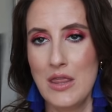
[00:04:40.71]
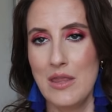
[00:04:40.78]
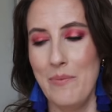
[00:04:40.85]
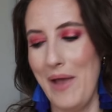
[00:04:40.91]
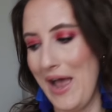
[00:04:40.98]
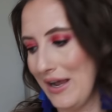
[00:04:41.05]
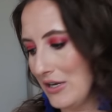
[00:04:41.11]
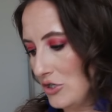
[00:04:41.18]
the
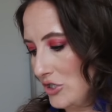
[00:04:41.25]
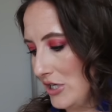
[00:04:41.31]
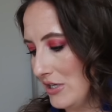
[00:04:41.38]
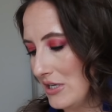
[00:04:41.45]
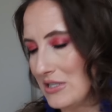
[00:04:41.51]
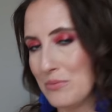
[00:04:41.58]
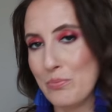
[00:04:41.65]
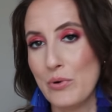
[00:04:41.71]
packaging
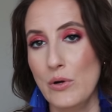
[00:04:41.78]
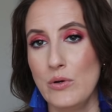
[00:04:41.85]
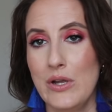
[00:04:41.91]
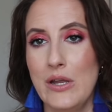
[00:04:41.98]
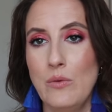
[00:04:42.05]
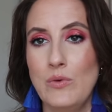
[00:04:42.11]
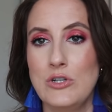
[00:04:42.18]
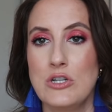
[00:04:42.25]
is
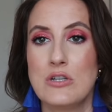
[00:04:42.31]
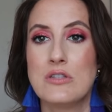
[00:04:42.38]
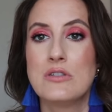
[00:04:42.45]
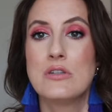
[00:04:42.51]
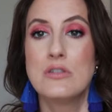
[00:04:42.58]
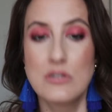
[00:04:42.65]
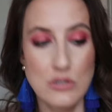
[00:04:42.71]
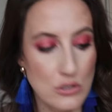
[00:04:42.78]
broken, which is
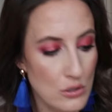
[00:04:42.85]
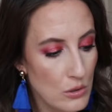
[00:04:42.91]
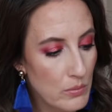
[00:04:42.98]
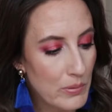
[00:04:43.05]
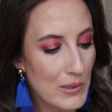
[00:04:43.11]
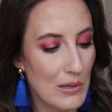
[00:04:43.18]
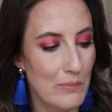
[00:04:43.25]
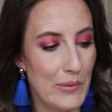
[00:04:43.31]

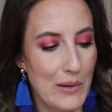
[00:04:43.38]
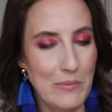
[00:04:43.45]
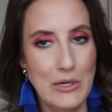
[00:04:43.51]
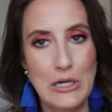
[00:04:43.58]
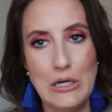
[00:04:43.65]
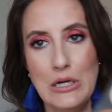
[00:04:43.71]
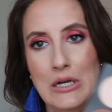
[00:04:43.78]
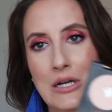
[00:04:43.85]
super
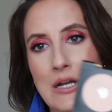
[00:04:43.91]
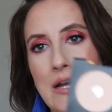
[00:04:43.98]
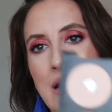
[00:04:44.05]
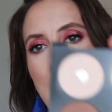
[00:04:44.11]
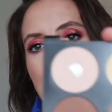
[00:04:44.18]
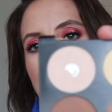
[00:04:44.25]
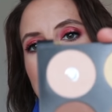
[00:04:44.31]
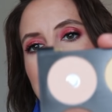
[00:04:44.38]
bummer.
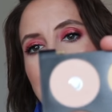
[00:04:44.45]
Uh,